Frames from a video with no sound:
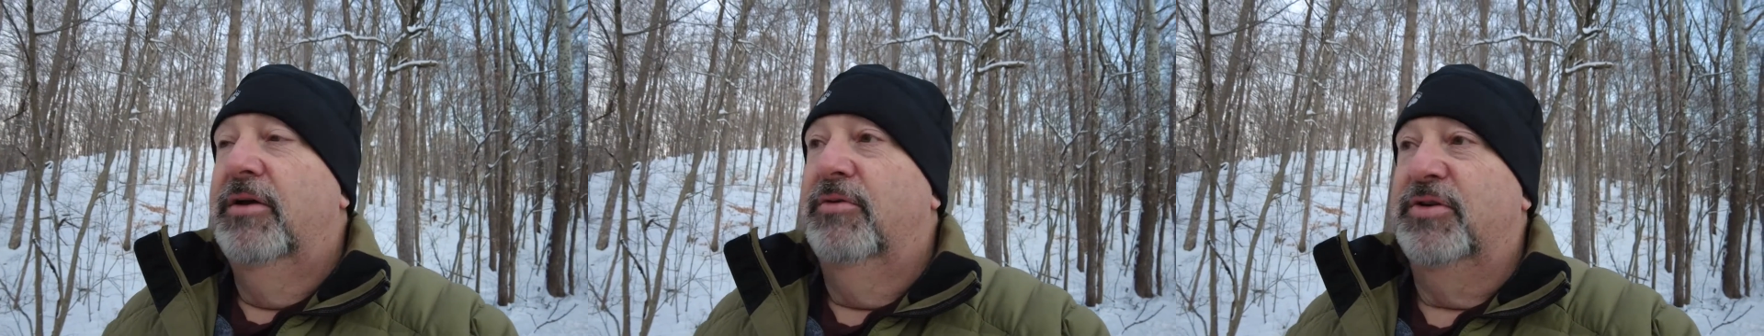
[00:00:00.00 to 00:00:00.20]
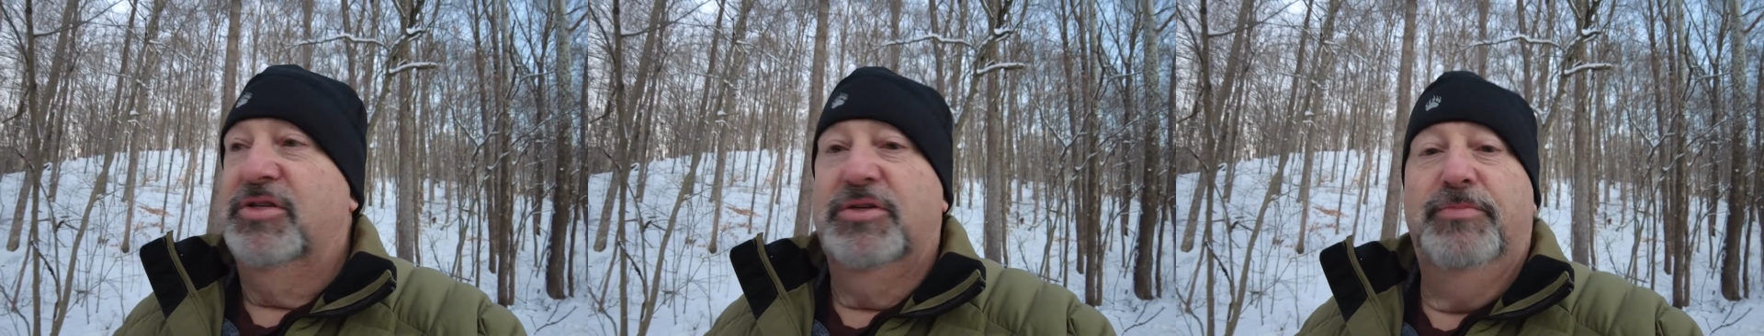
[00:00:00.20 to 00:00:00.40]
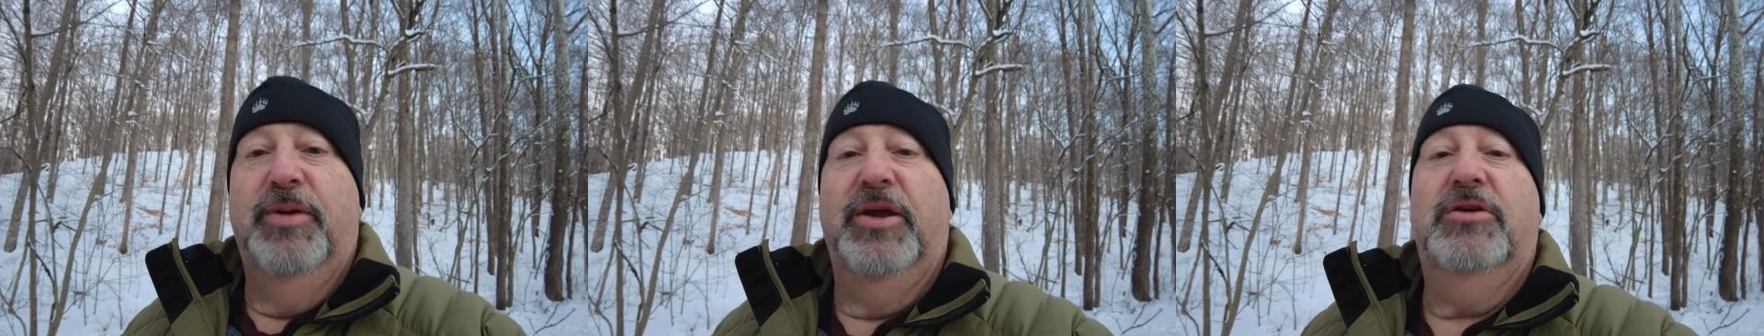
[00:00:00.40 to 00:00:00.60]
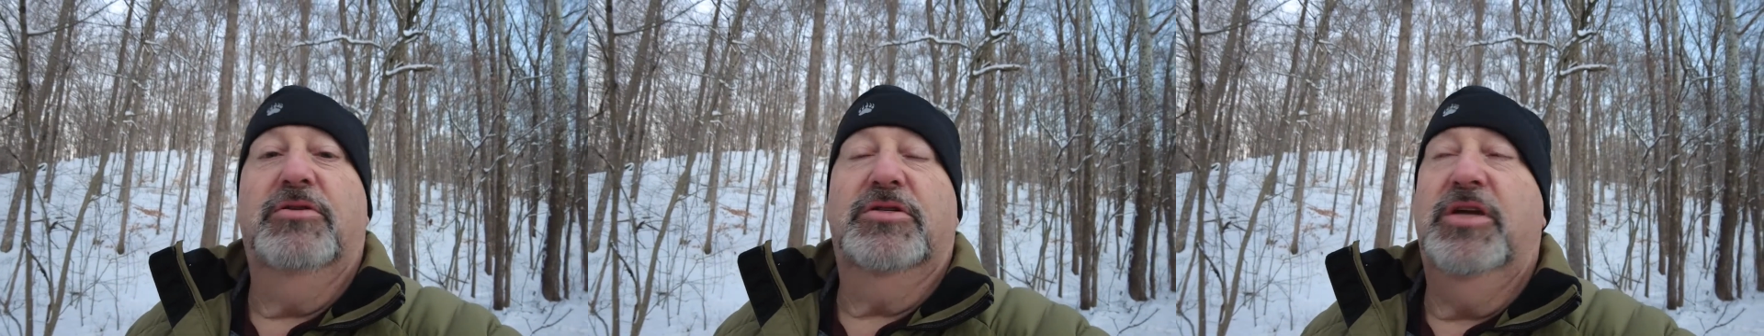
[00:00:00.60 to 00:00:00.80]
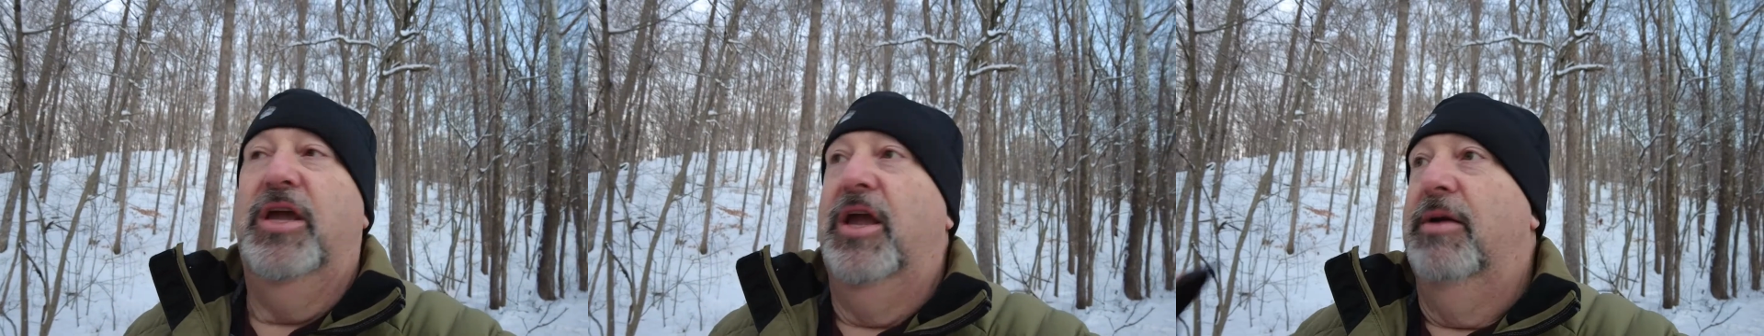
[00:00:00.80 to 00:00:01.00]
which is
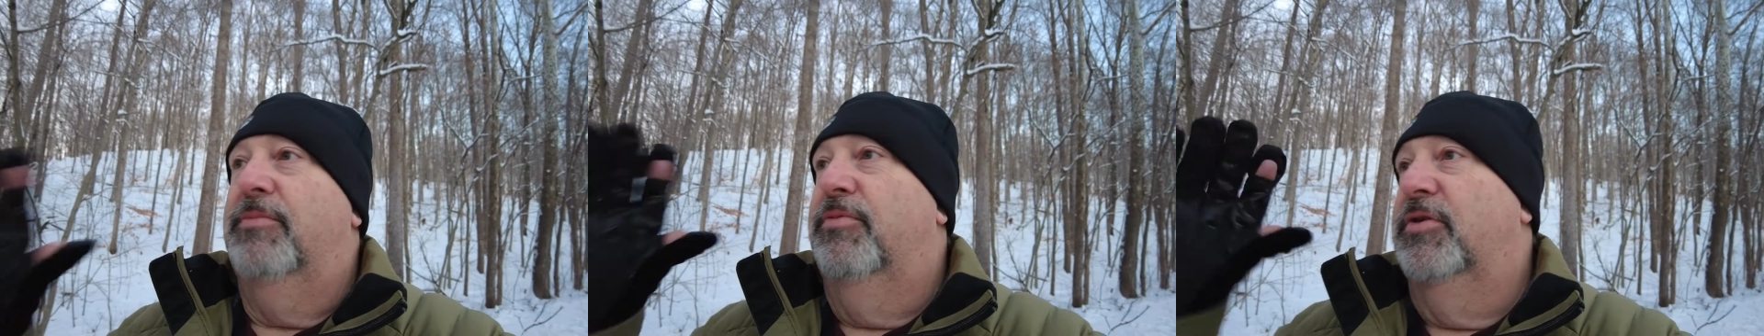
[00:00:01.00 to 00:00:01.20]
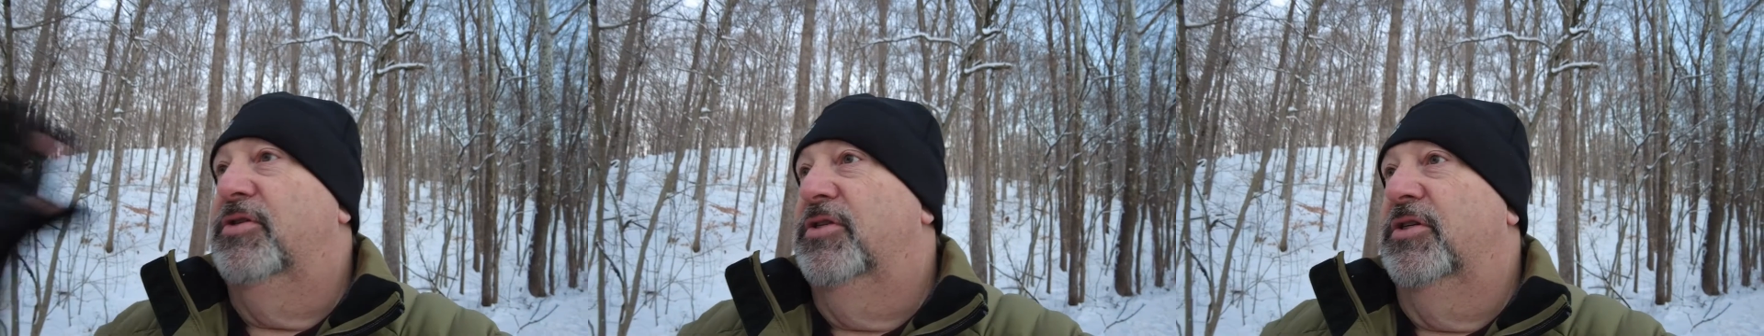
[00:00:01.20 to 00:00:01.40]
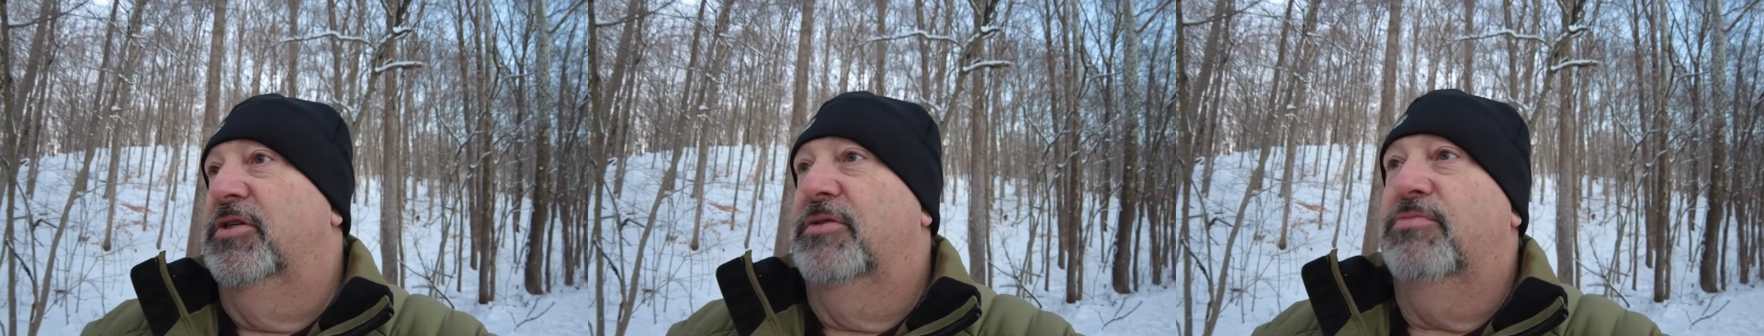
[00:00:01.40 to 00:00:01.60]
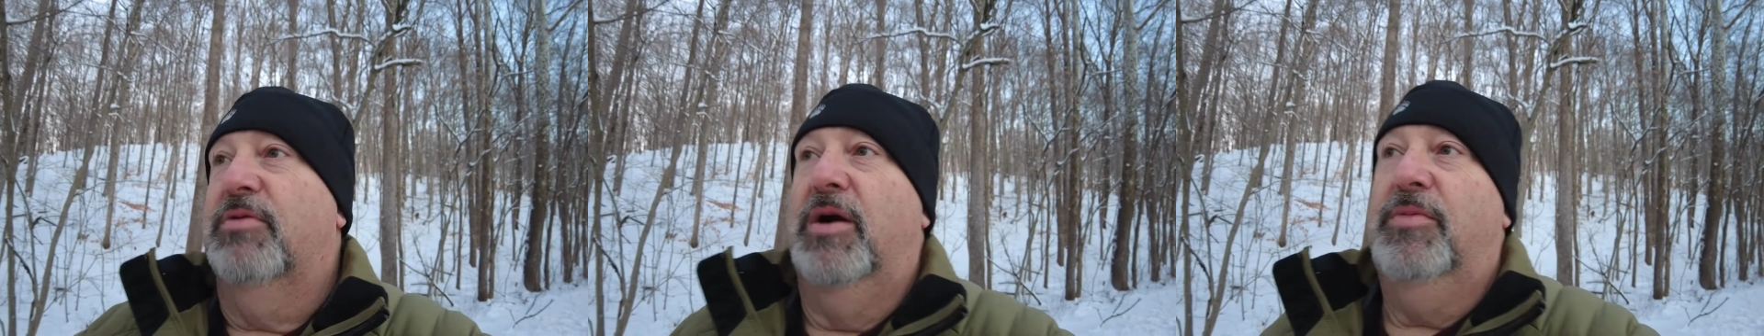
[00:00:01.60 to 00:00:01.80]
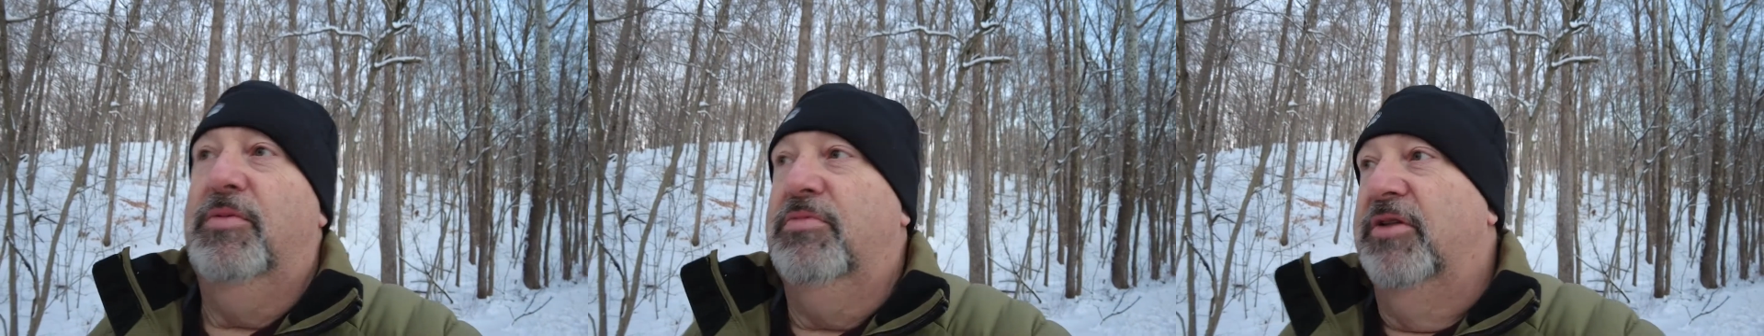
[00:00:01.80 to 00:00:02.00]
Baker's Camp, which is
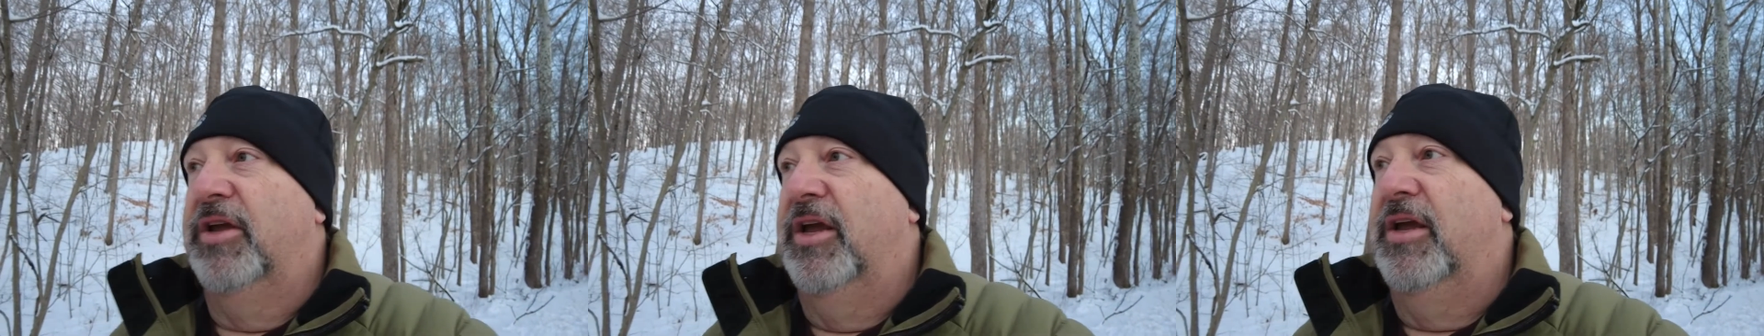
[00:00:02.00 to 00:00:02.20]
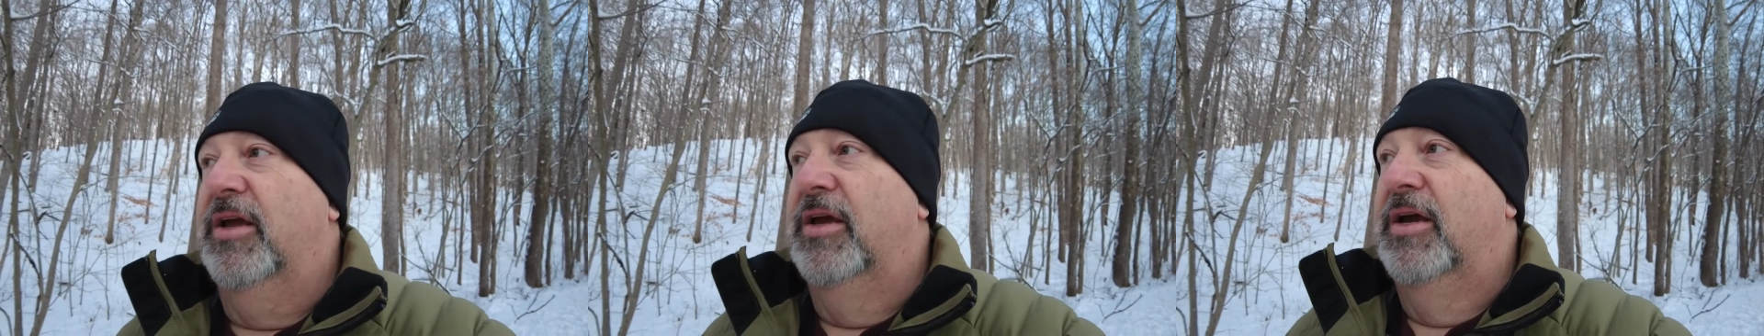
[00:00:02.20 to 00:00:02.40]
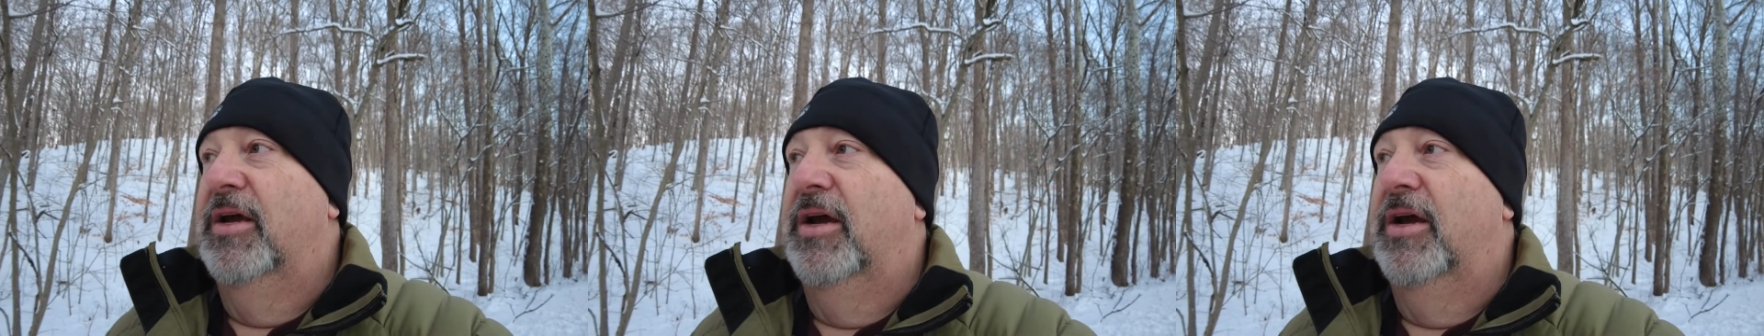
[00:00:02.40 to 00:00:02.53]
probably,